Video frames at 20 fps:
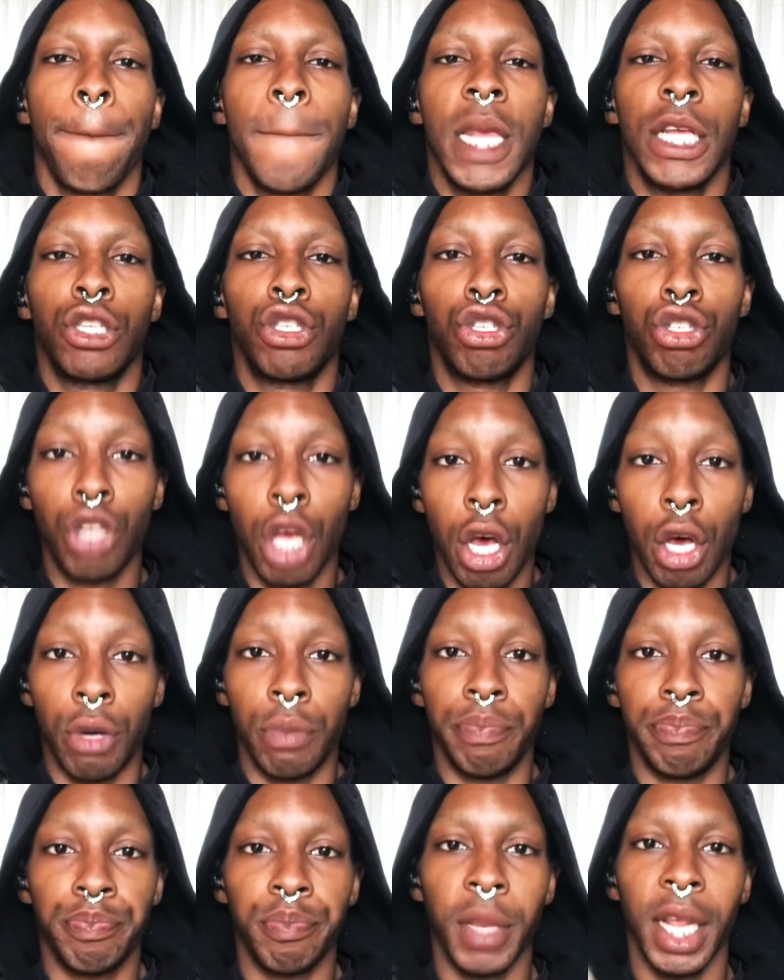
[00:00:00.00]
So,
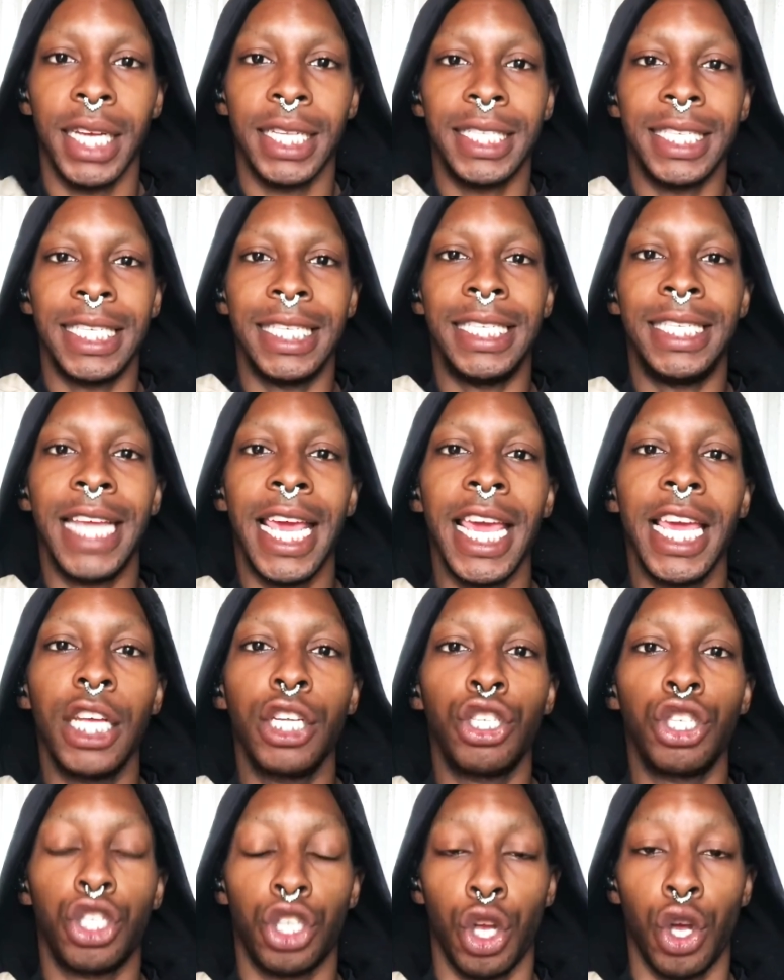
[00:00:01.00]
today's
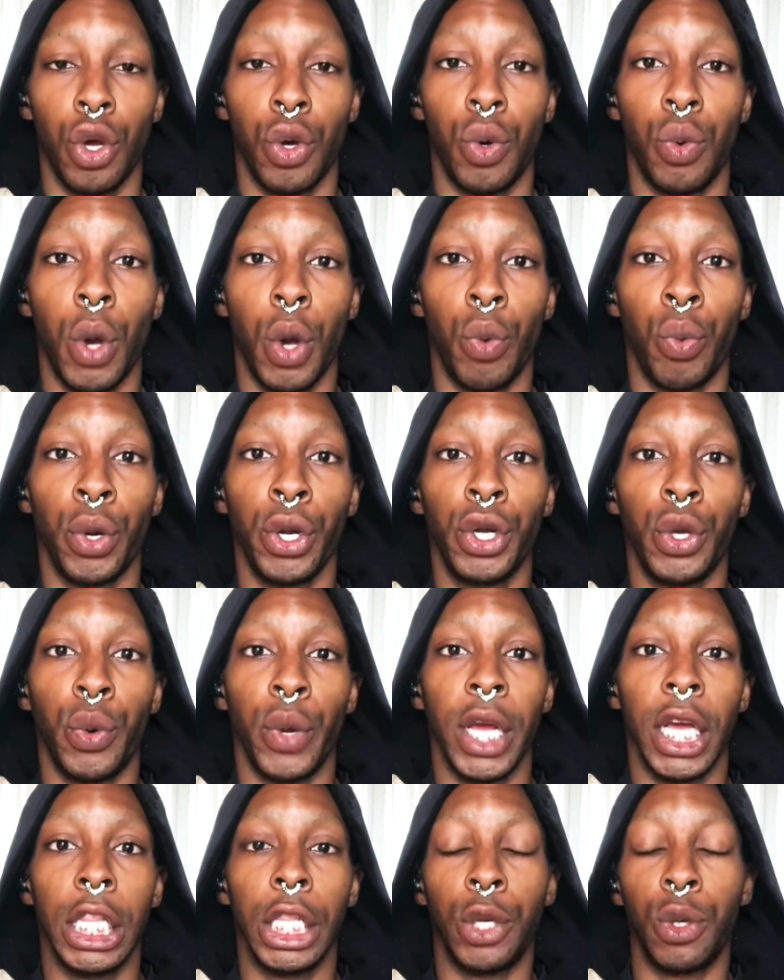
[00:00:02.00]
show, we're
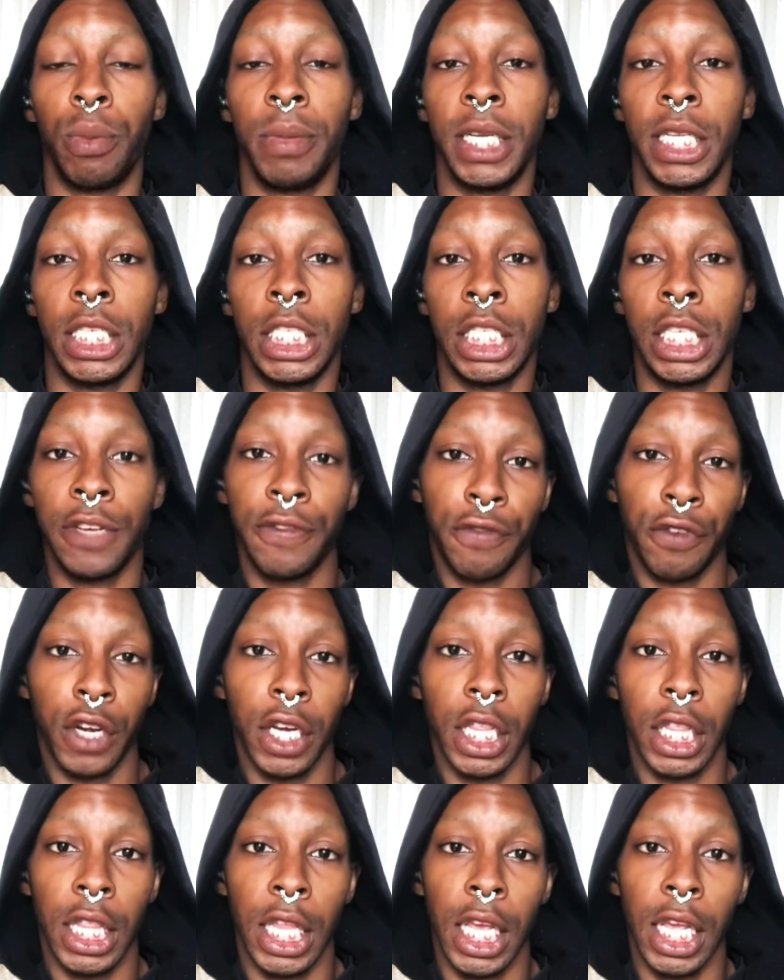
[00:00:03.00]
going a little bit
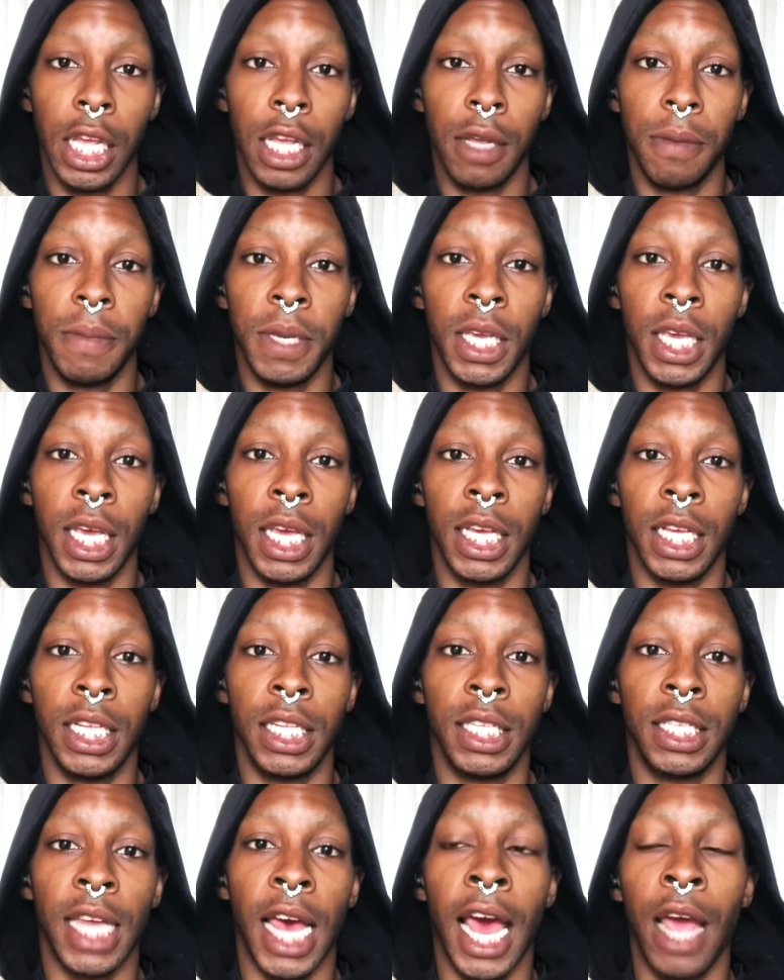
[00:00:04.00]
differently
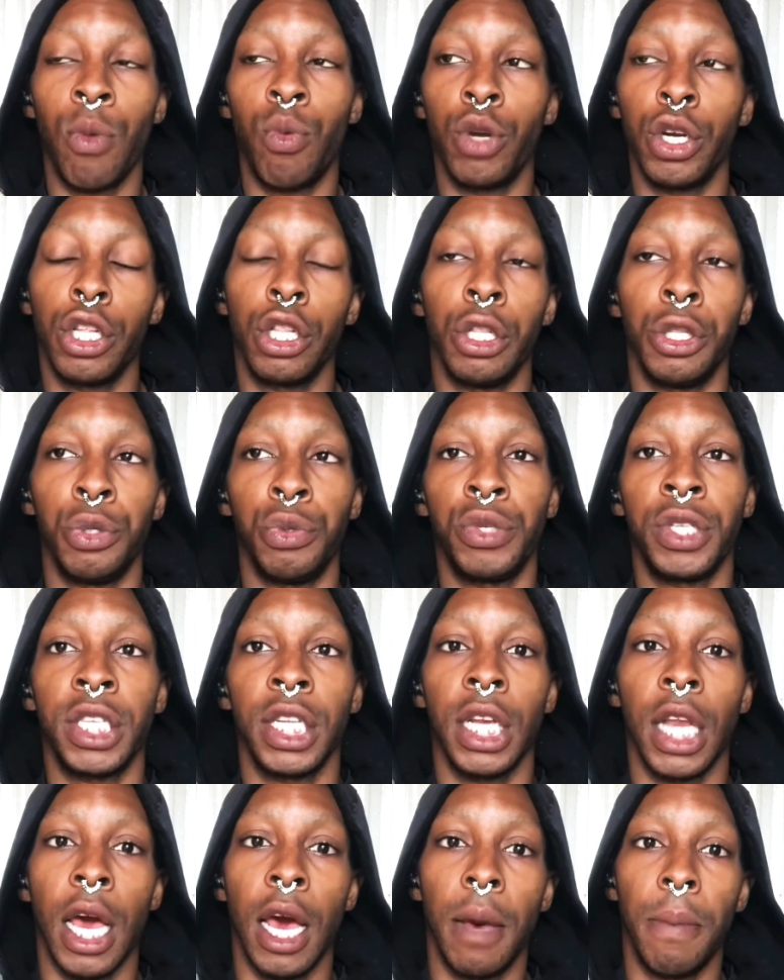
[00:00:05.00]
because I want to
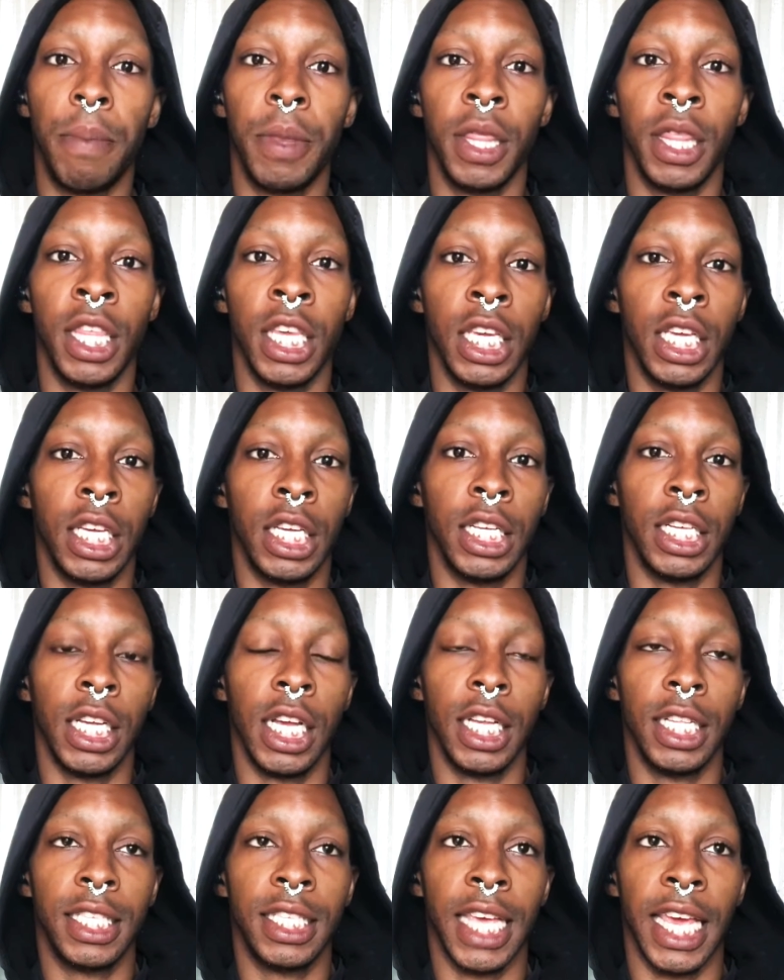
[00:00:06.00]
loosen up the
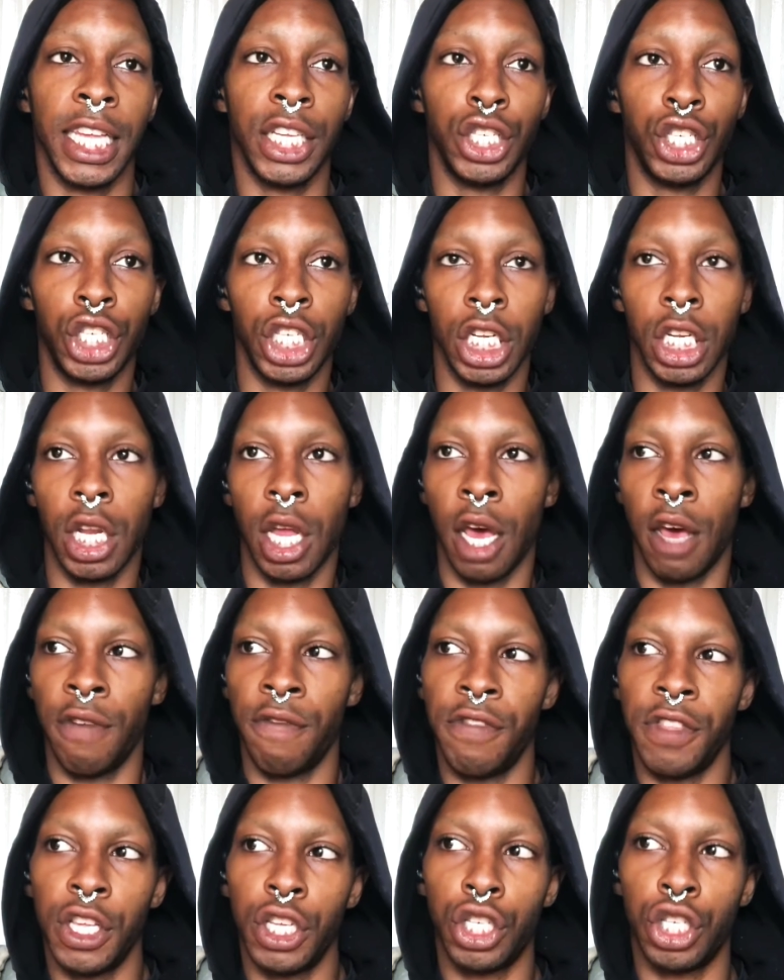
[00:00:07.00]
tension
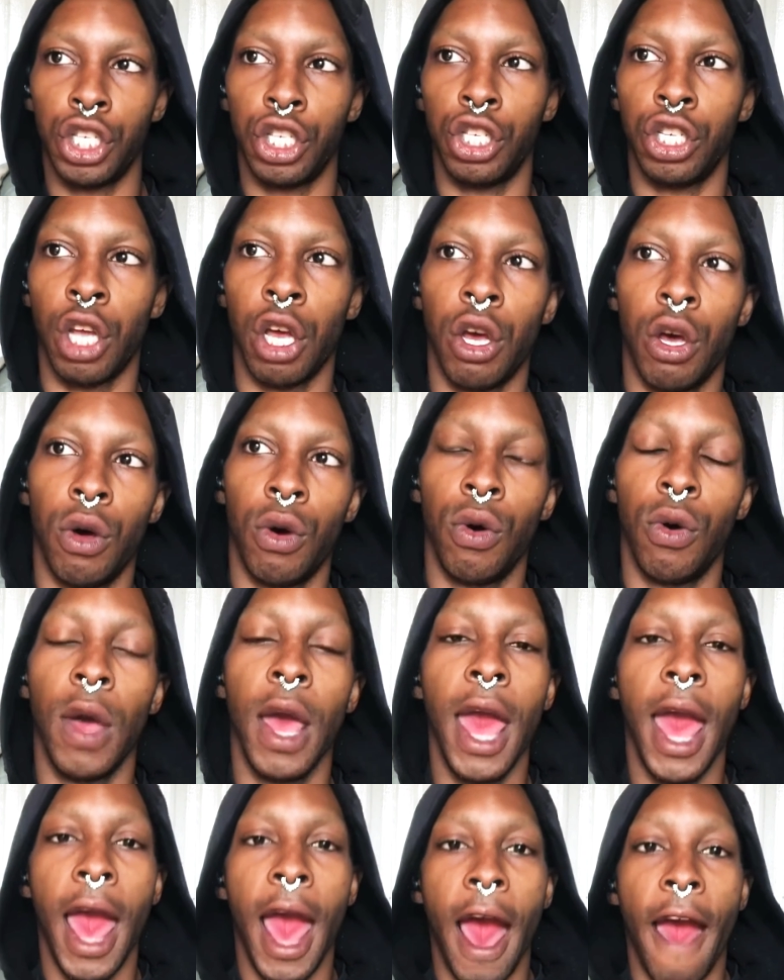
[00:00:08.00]
of the show.
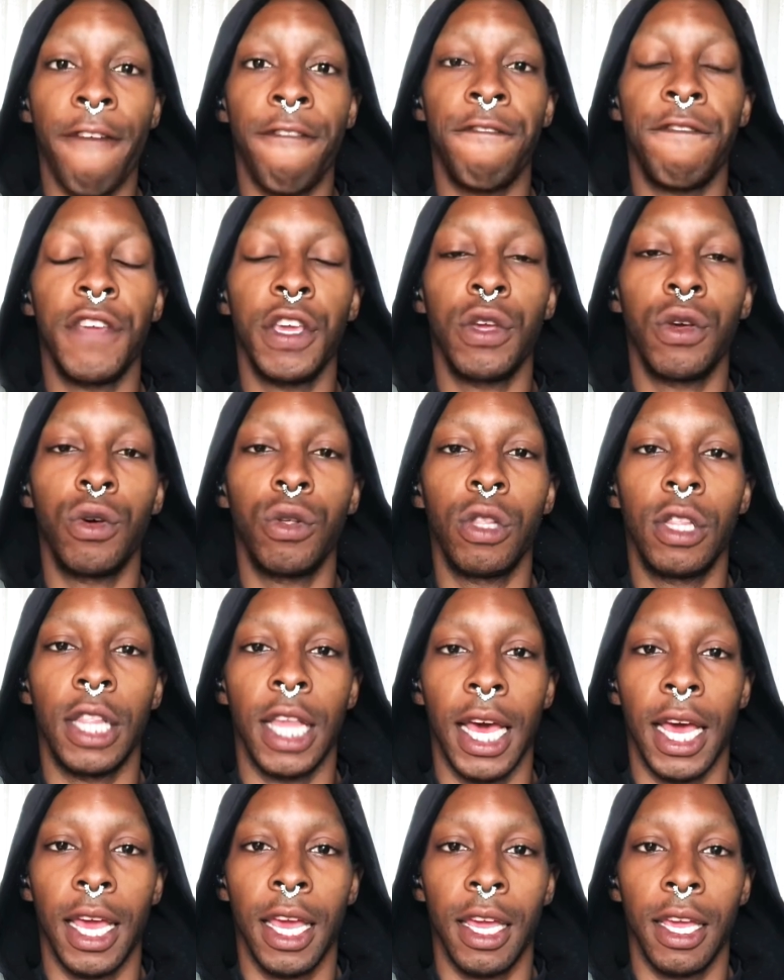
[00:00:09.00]
I feel
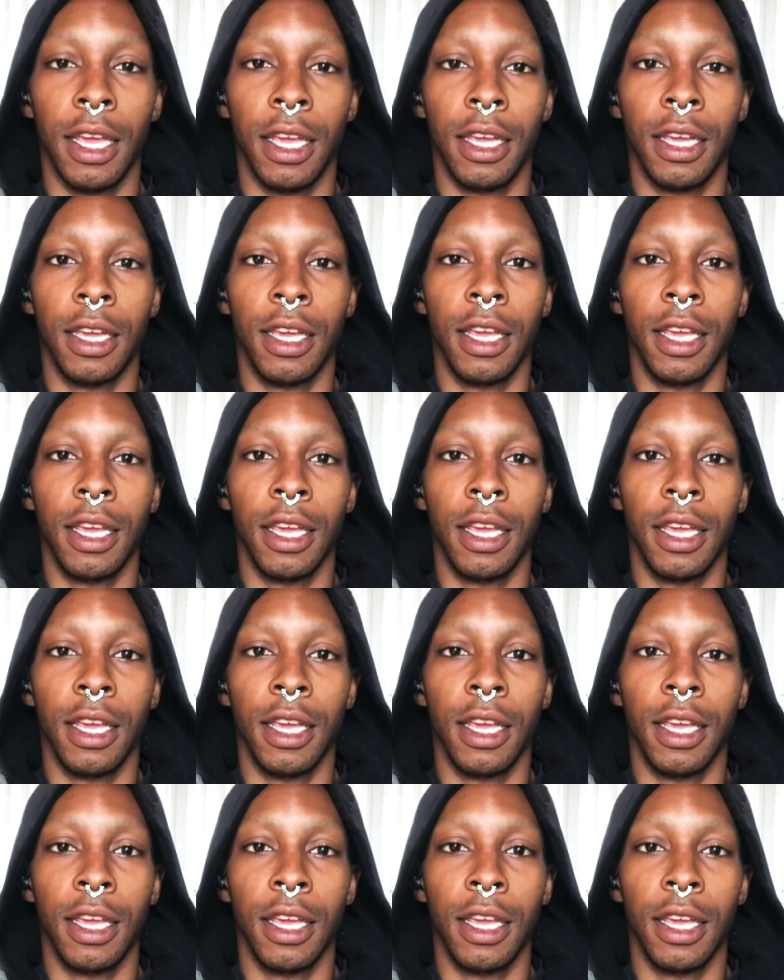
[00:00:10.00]
like